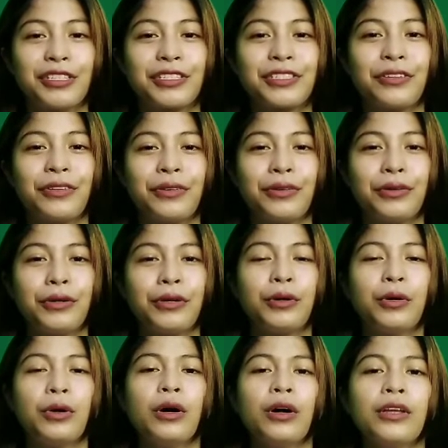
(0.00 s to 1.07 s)
So,
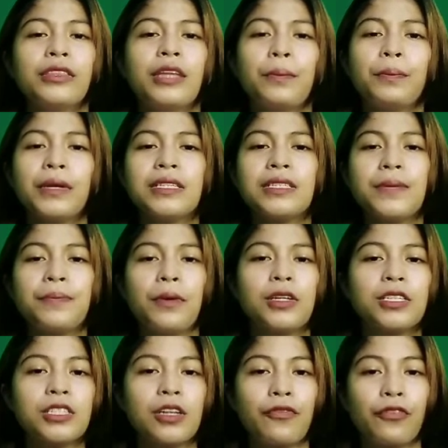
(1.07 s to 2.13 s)
the
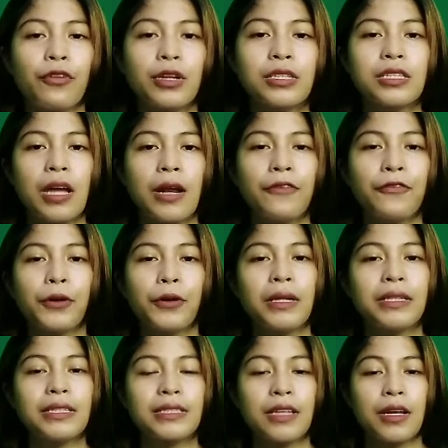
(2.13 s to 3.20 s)
principles of Russian
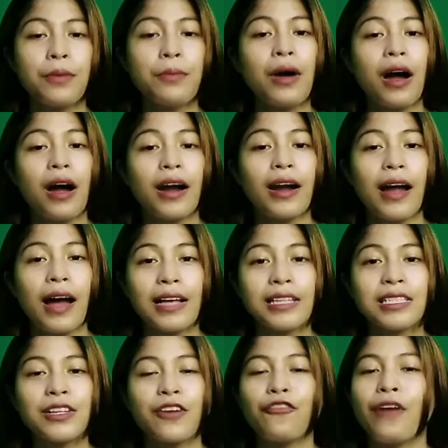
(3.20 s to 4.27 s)
formalism are
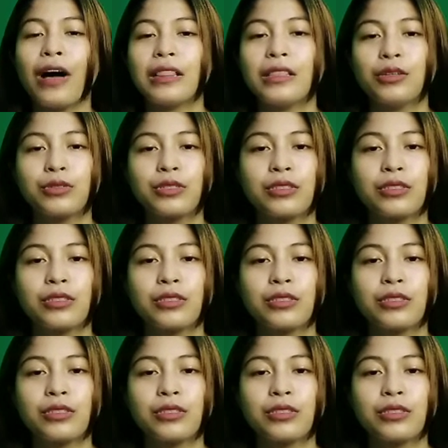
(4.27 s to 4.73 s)
as follows.